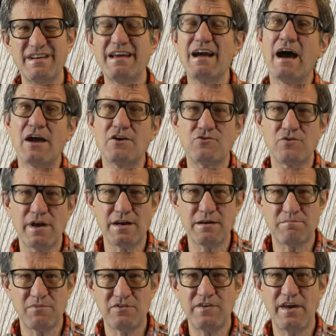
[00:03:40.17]

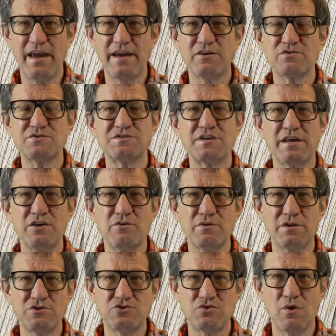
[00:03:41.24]
dehydrated potatoes that you
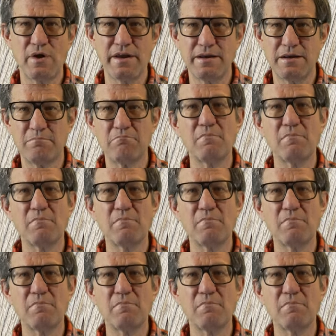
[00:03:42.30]
enjoyed in